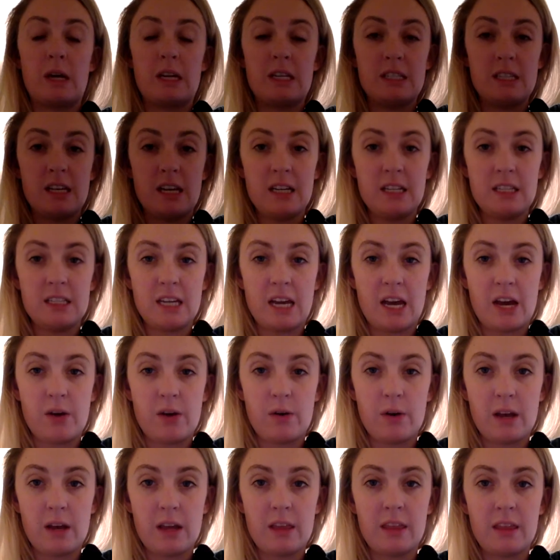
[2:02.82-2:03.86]
right sides out
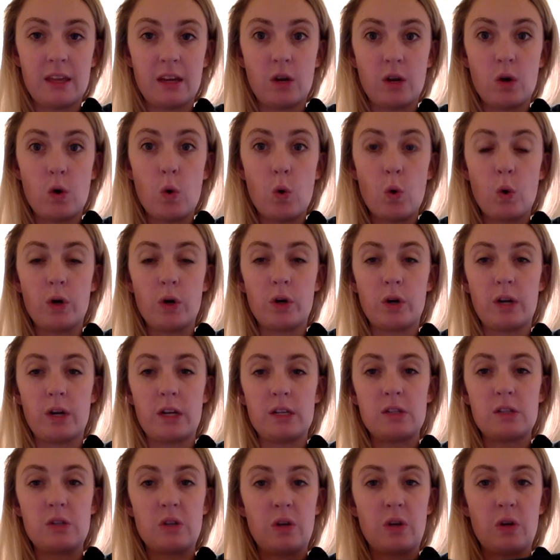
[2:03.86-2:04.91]
and then quarter it.
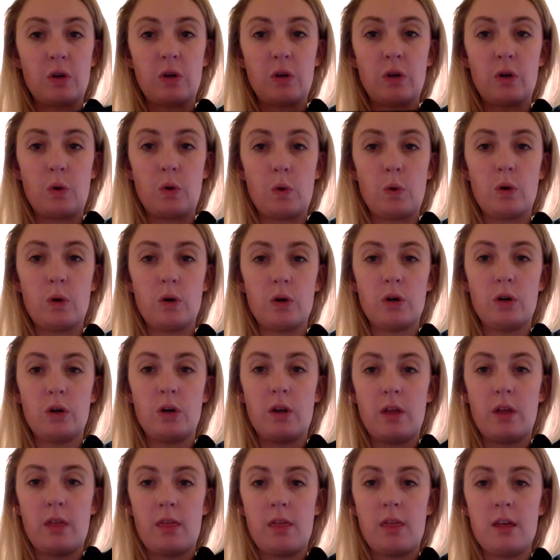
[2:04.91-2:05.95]
So you're going to quarter
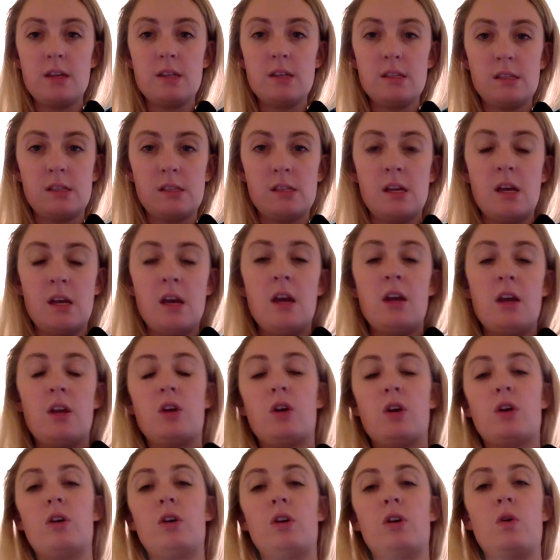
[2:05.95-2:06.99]
this, you're
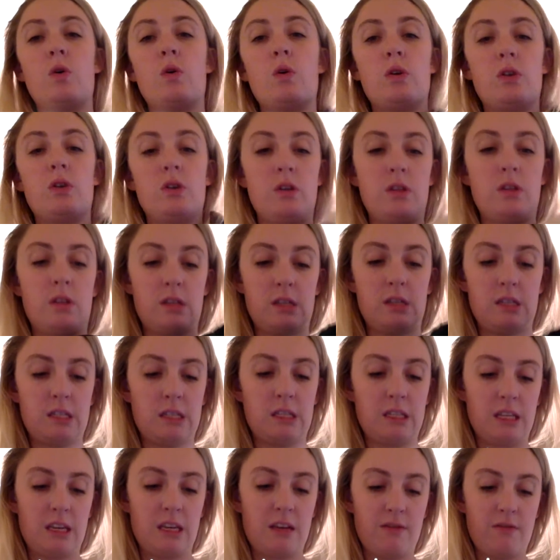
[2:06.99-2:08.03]
going to quarter the
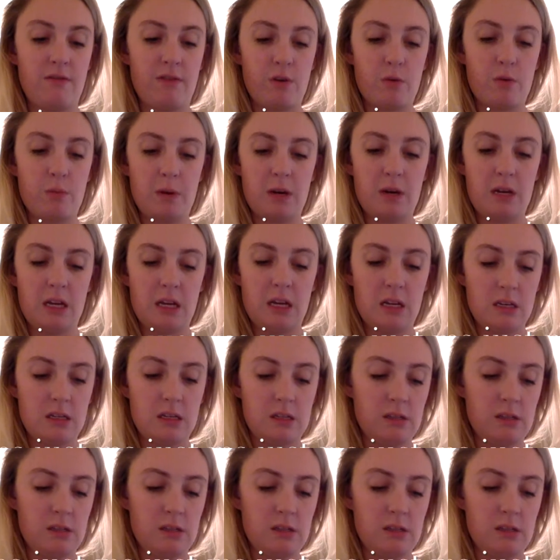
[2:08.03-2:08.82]
sleeve opening